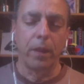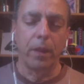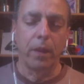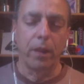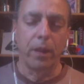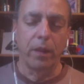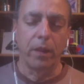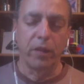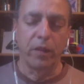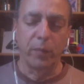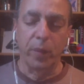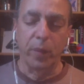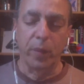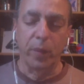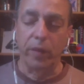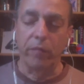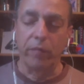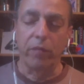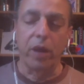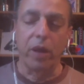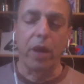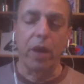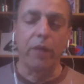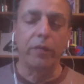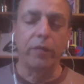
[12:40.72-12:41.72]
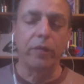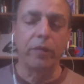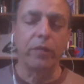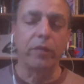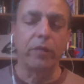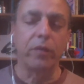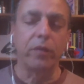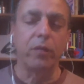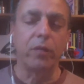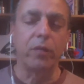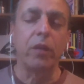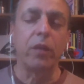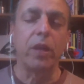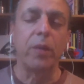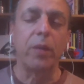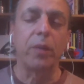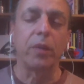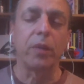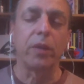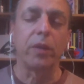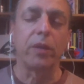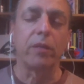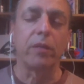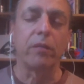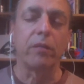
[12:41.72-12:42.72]
As belly rises, you label
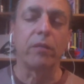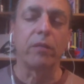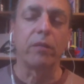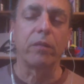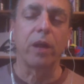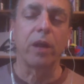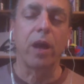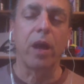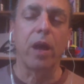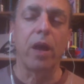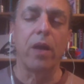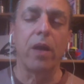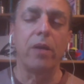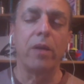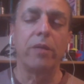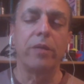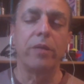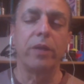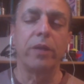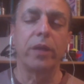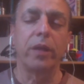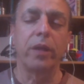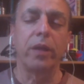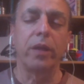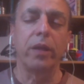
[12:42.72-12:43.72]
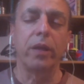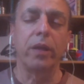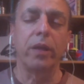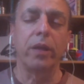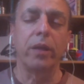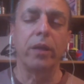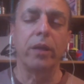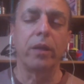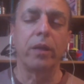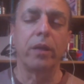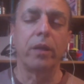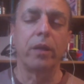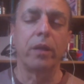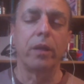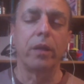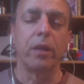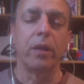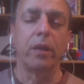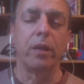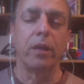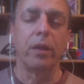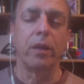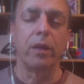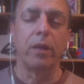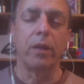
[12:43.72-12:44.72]
it. Rising.
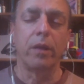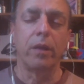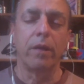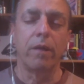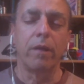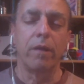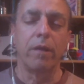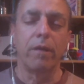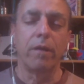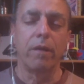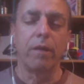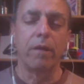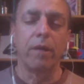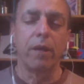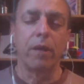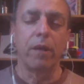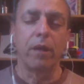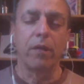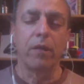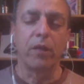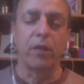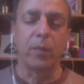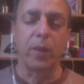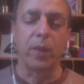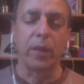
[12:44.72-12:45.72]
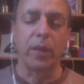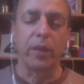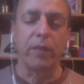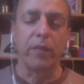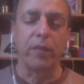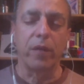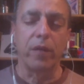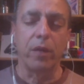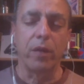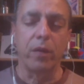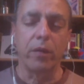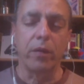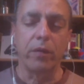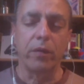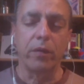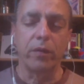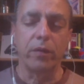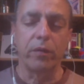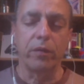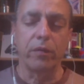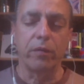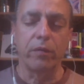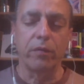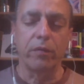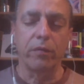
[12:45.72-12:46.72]
As the belly falls,
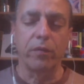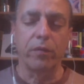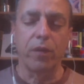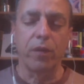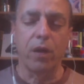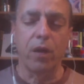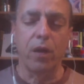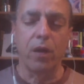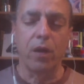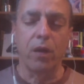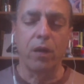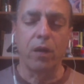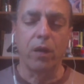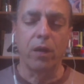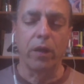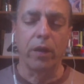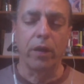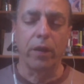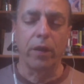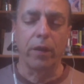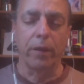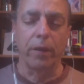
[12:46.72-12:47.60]
falling.